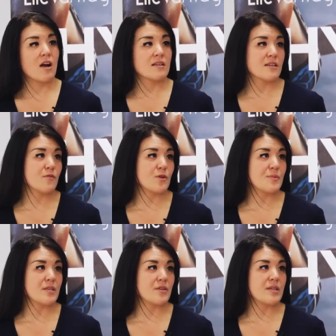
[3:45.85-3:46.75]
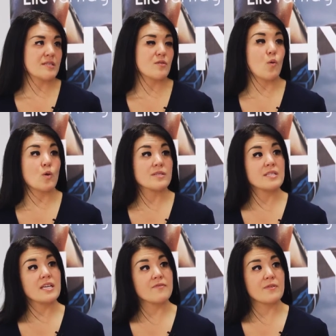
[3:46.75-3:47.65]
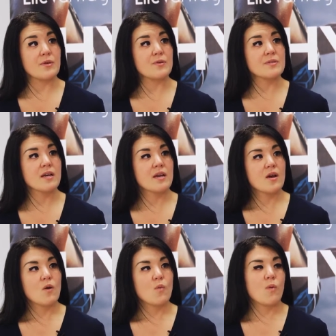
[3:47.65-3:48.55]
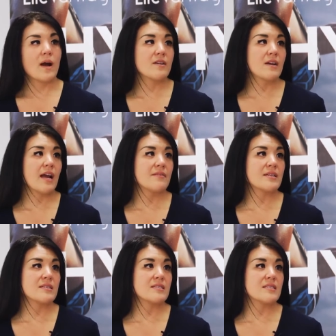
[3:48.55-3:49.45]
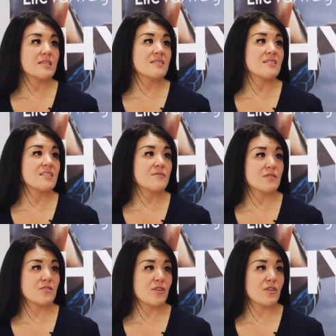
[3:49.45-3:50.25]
colony forming units or C F Us. Mm-hmm. Why are having six different